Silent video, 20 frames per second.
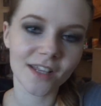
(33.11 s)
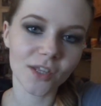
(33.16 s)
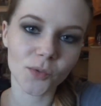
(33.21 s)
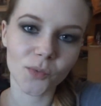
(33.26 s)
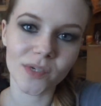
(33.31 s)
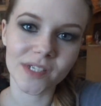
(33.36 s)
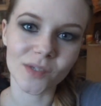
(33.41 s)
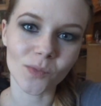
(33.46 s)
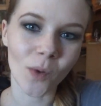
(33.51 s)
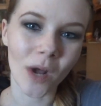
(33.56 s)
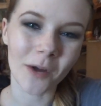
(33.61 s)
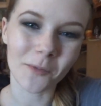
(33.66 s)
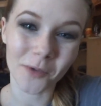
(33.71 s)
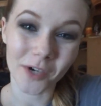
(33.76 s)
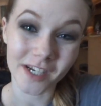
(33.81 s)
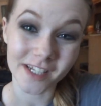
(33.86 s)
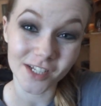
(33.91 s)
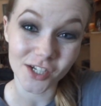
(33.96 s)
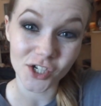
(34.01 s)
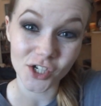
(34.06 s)
and the reason why I'm
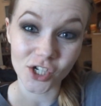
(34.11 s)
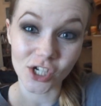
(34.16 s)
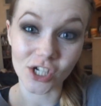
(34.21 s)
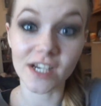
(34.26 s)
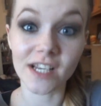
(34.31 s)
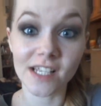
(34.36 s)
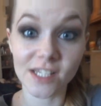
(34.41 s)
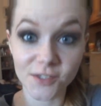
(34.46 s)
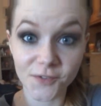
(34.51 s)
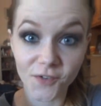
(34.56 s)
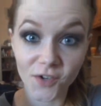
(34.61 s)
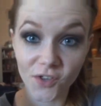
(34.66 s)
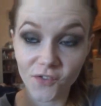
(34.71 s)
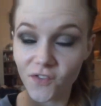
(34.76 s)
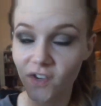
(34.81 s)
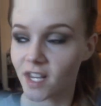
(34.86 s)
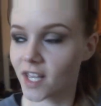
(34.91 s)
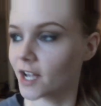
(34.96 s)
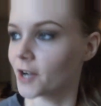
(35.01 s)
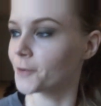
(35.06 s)
wearing this shirt is for
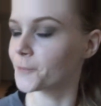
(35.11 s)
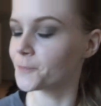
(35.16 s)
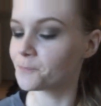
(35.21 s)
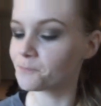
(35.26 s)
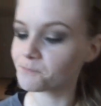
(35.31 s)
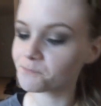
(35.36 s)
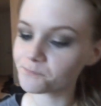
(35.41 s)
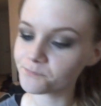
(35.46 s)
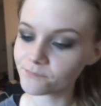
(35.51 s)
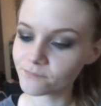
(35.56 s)
the video.